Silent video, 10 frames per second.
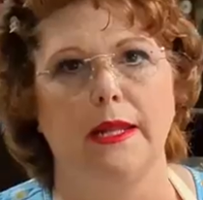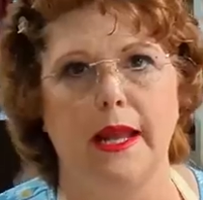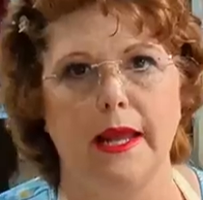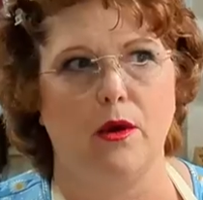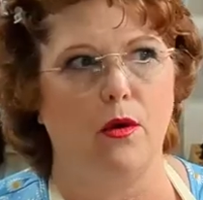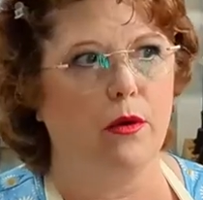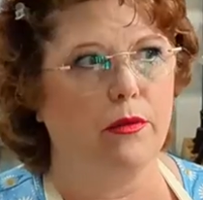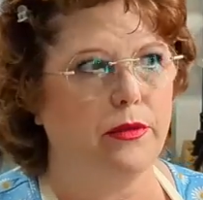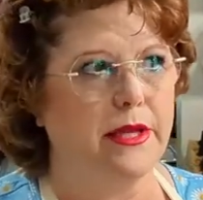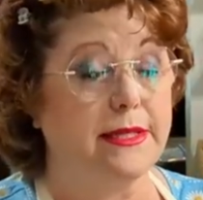Now,
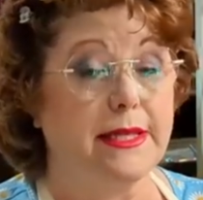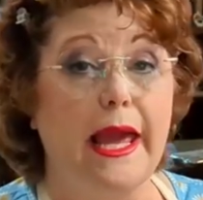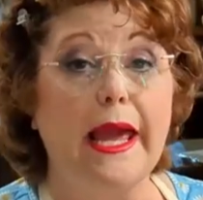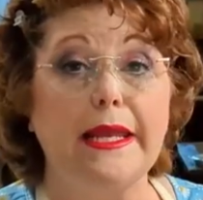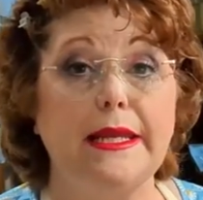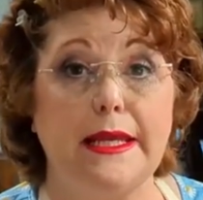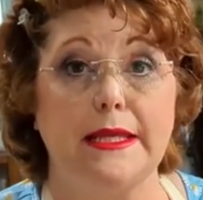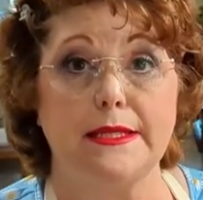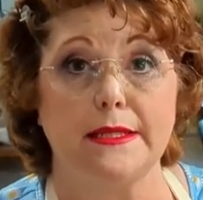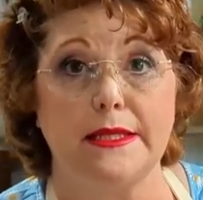this
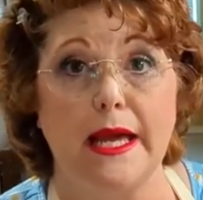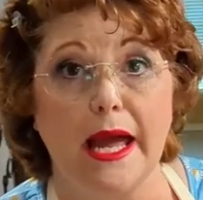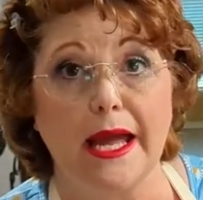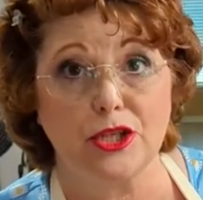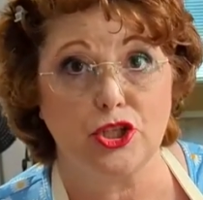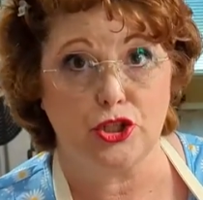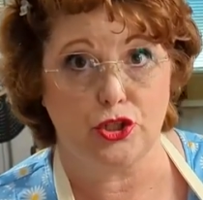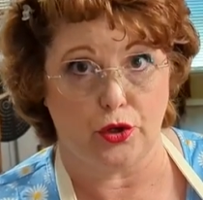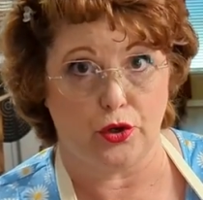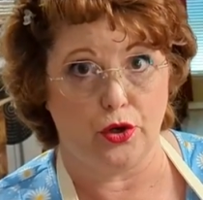candy's
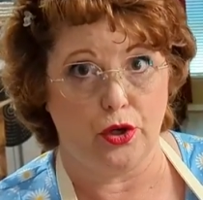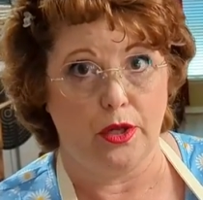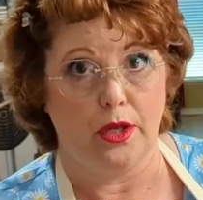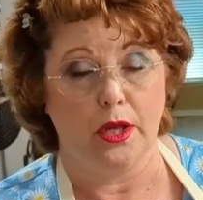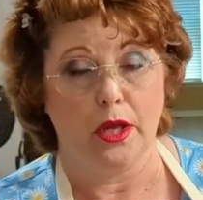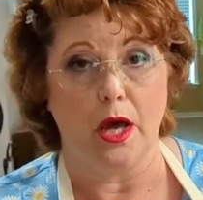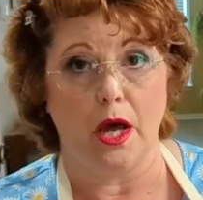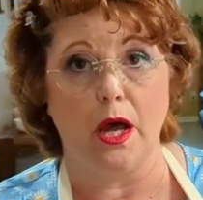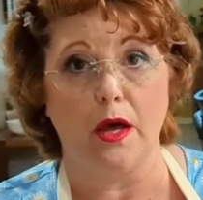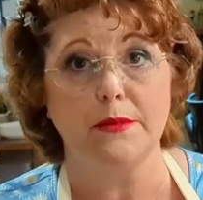texture
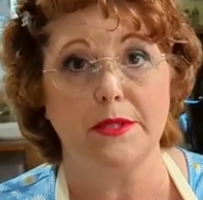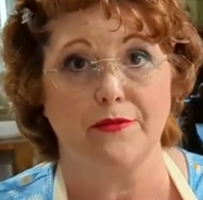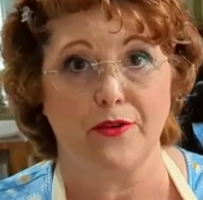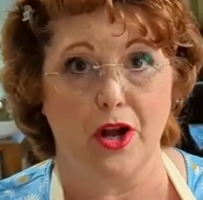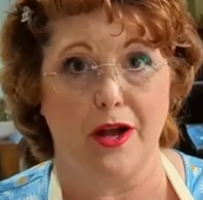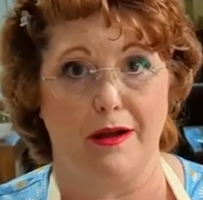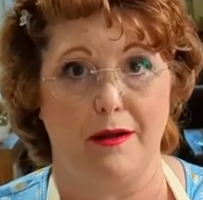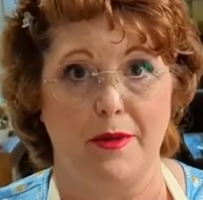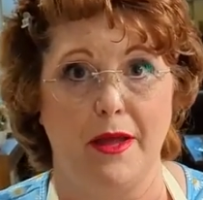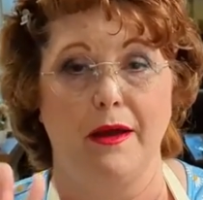comes
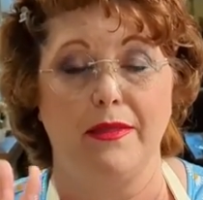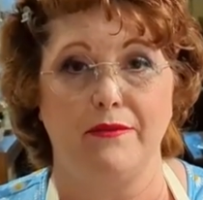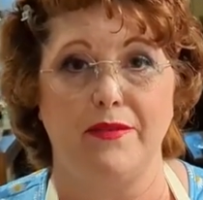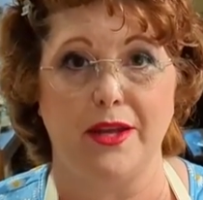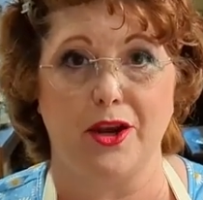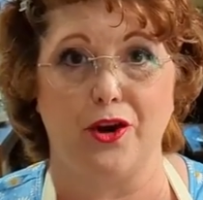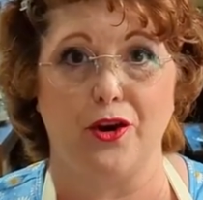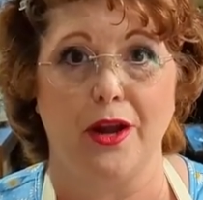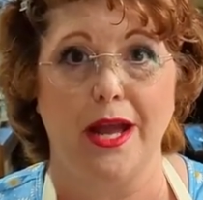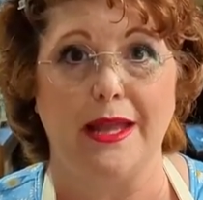from the
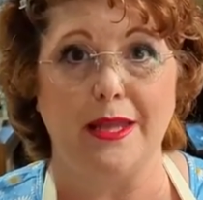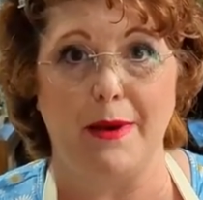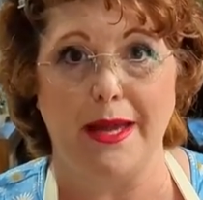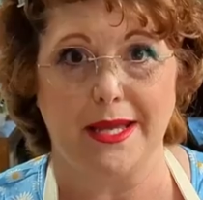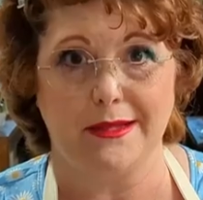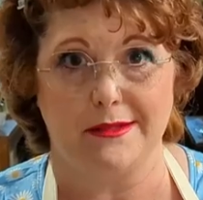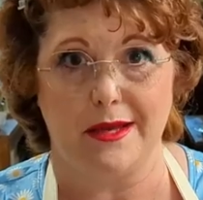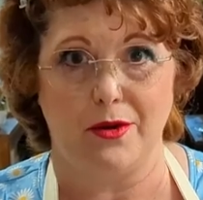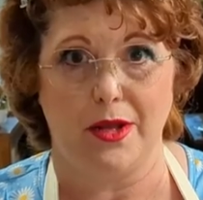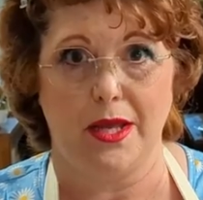vinegar and the baking
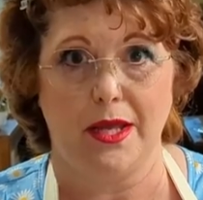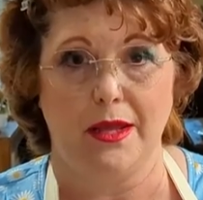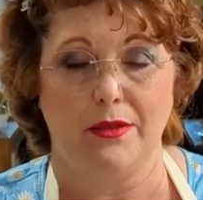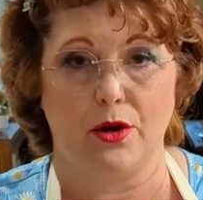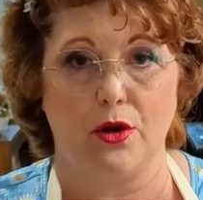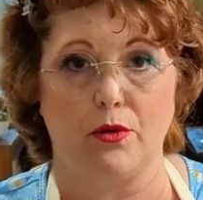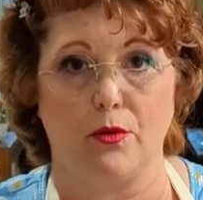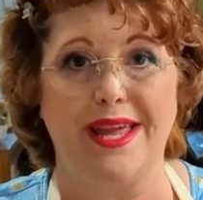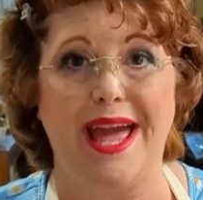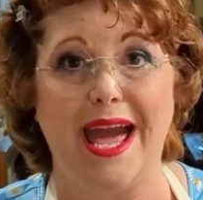soda. They're going to
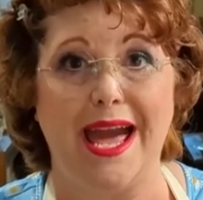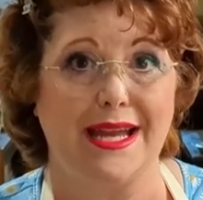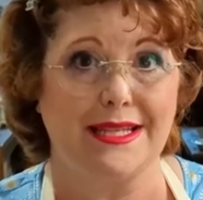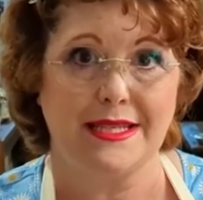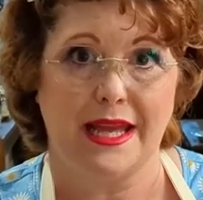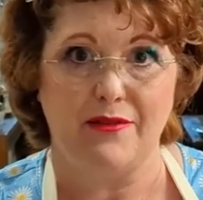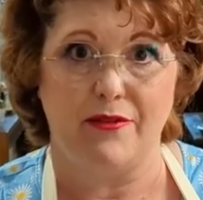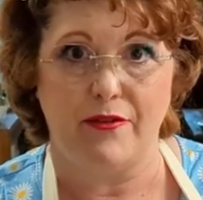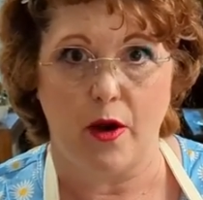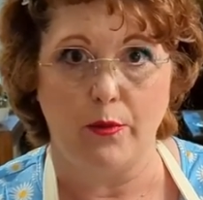react and
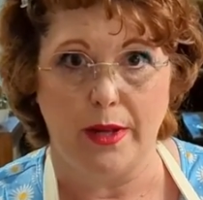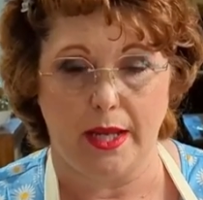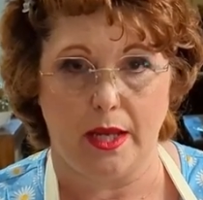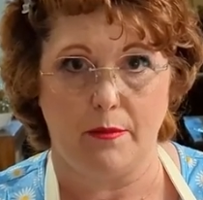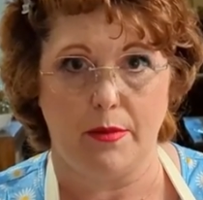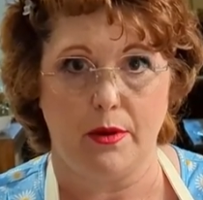foam it up.